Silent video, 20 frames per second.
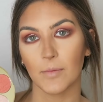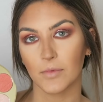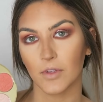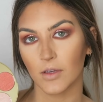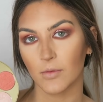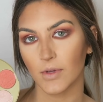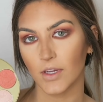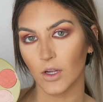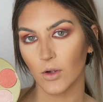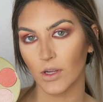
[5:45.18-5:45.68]
I'm going
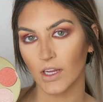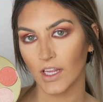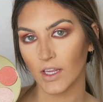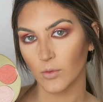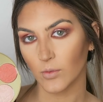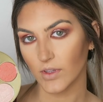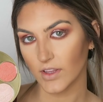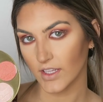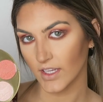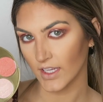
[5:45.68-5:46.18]
to be going in
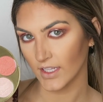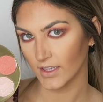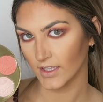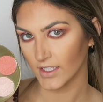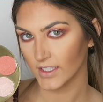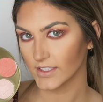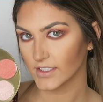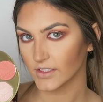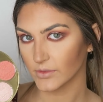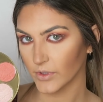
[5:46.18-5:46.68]
with
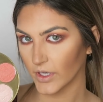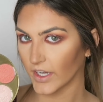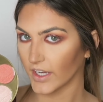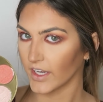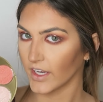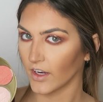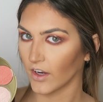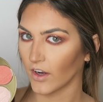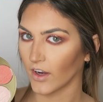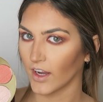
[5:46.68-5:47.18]
Endless right here,